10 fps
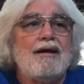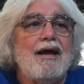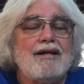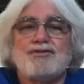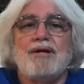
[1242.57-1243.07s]

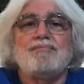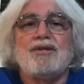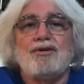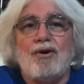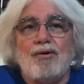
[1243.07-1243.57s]
and
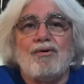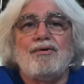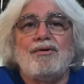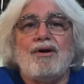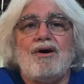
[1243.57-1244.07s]
something to
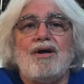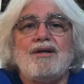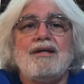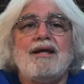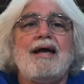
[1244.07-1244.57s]
learn
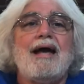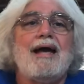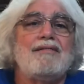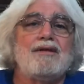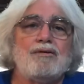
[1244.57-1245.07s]
on,
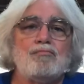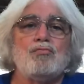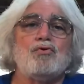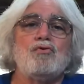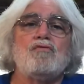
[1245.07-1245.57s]
and then
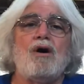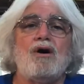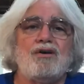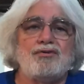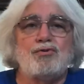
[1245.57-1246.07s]
move
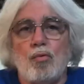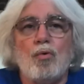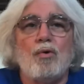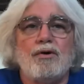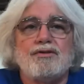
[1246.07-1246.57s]
on
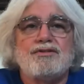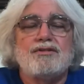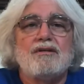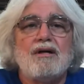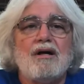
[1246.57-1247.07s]
towards
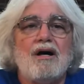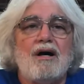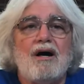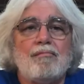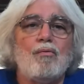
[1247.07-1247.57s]

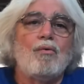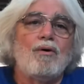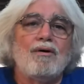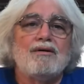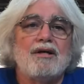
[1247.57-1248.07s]
uh, a
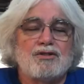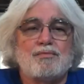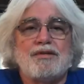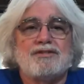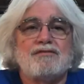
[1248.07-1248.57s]
more
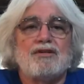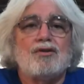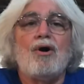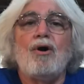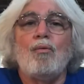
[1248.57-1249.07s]
expensive
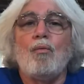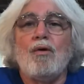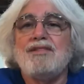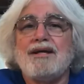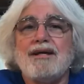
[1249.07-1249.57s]
guitar.
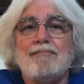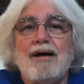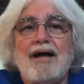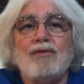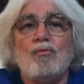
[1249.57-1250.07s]
One thing
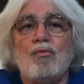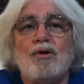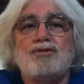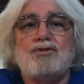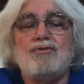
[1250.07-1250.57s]
about it,
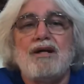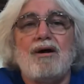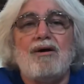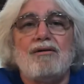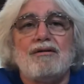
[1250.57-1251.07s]
once you get
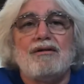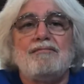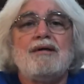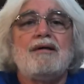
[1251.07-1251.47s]
all the